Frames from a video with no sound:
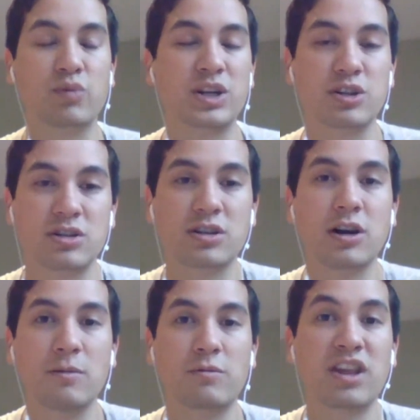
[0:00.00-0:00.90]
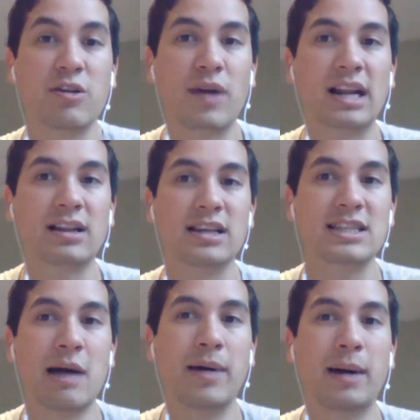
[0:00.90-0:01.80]
Richards could theoretically
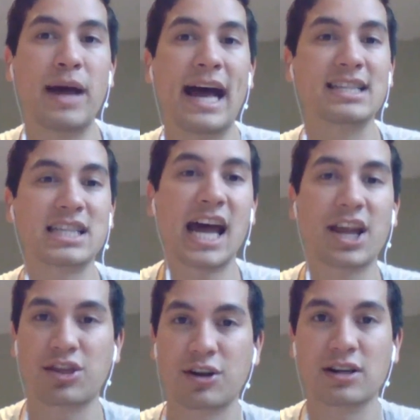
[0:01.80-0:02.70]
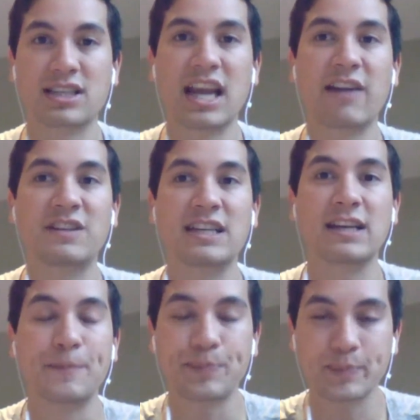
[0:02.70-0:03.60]
step up as that third safety